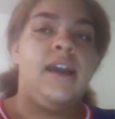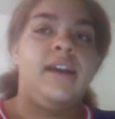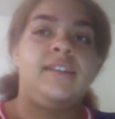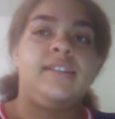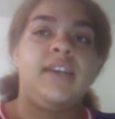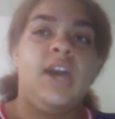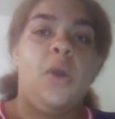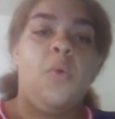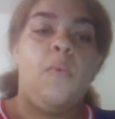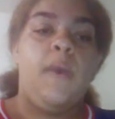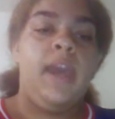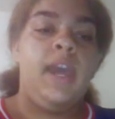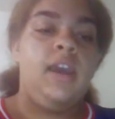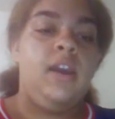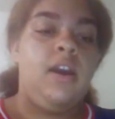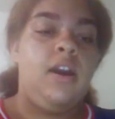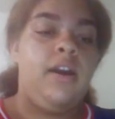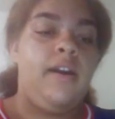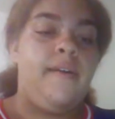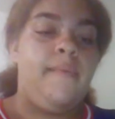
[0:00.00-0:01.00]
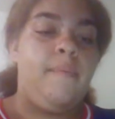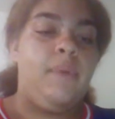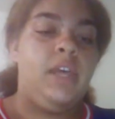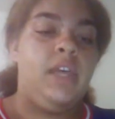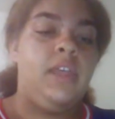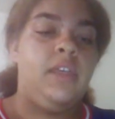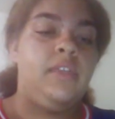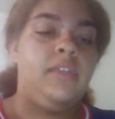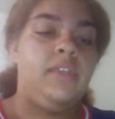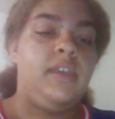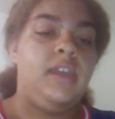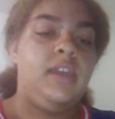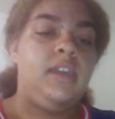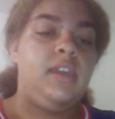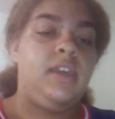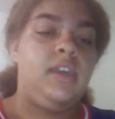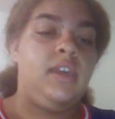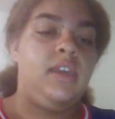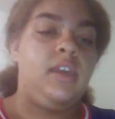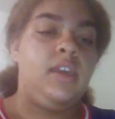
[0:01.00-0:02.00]
As I wake up
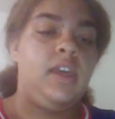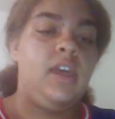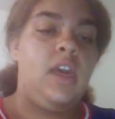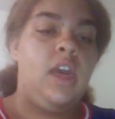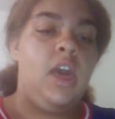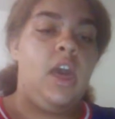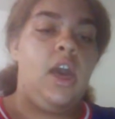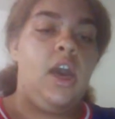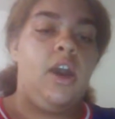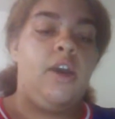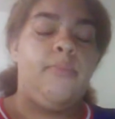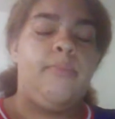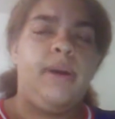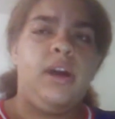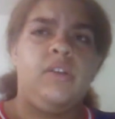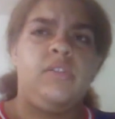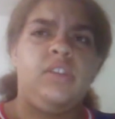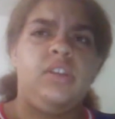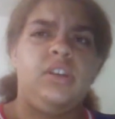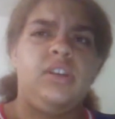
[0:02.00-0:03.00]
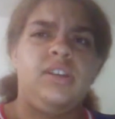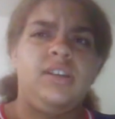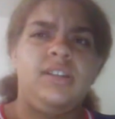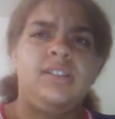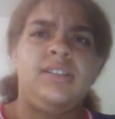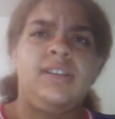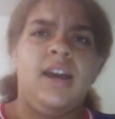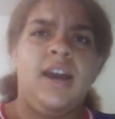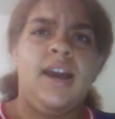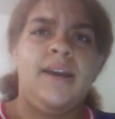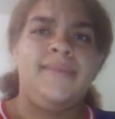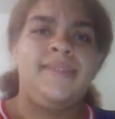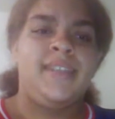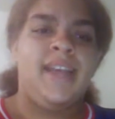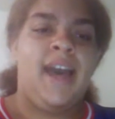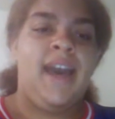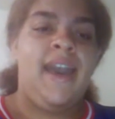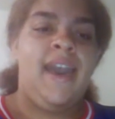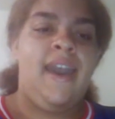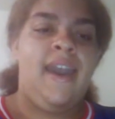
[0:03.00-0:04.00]
thinking about the good
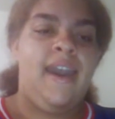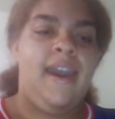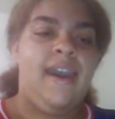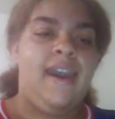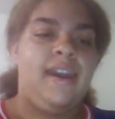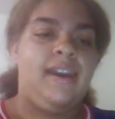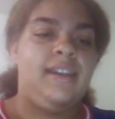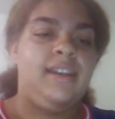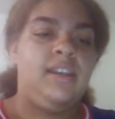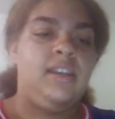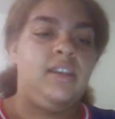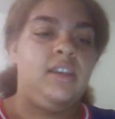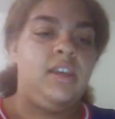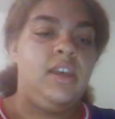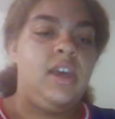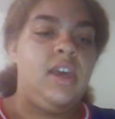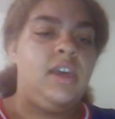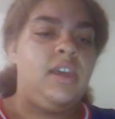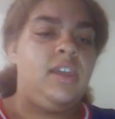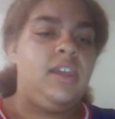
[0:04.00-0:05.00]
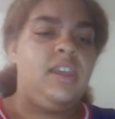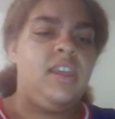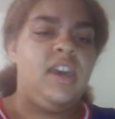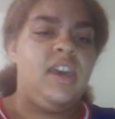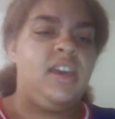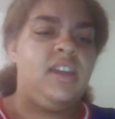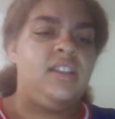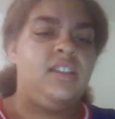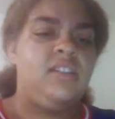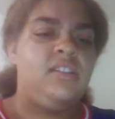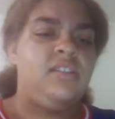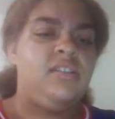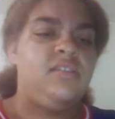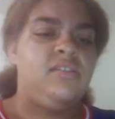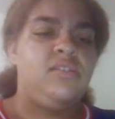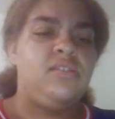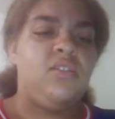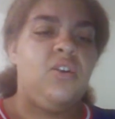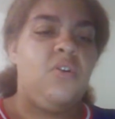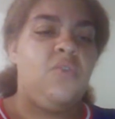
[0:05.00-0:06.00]
times I had, yet
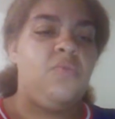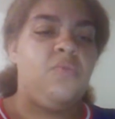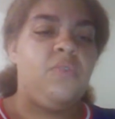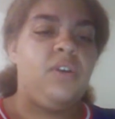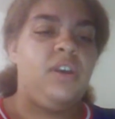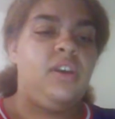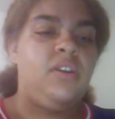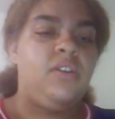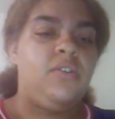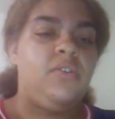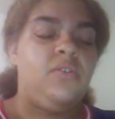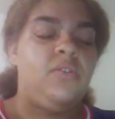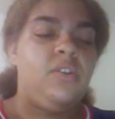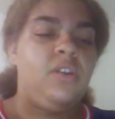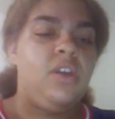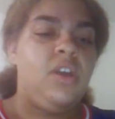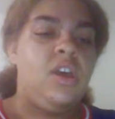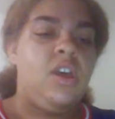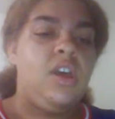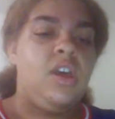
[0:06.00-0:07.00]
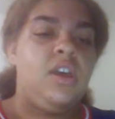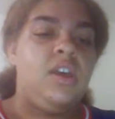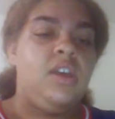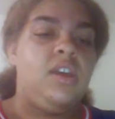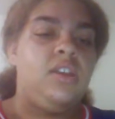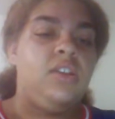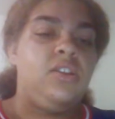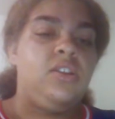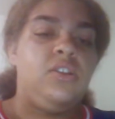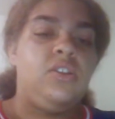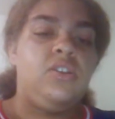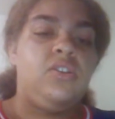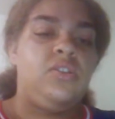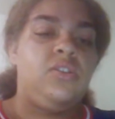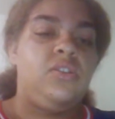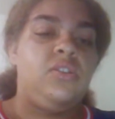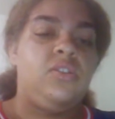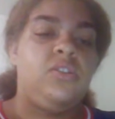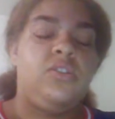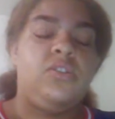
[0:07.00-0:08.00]
so real,
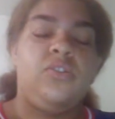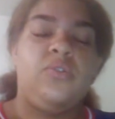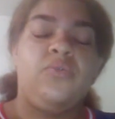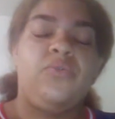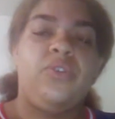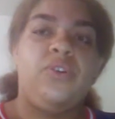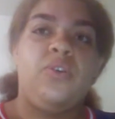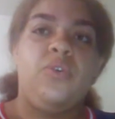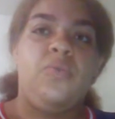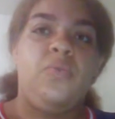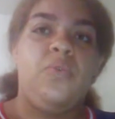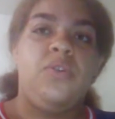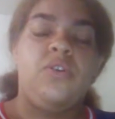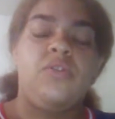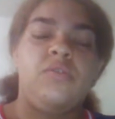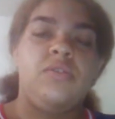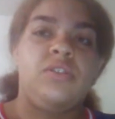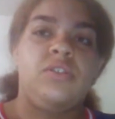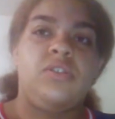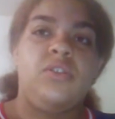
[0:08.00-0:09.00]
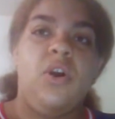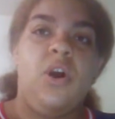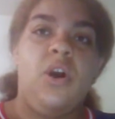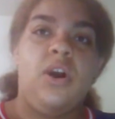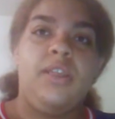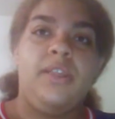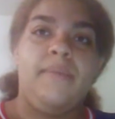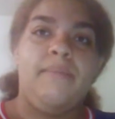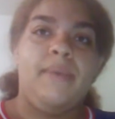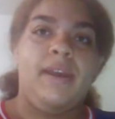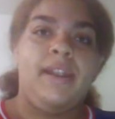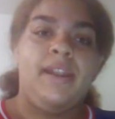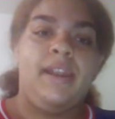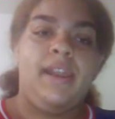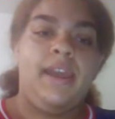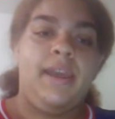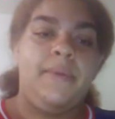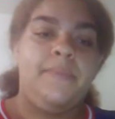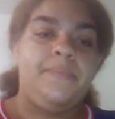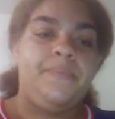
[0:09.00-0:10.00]
the real world is calling my
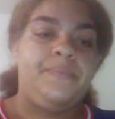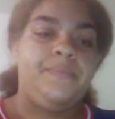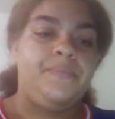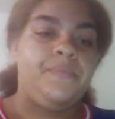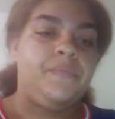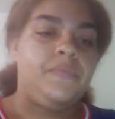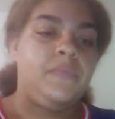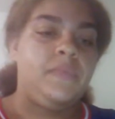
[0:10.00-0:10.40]
name.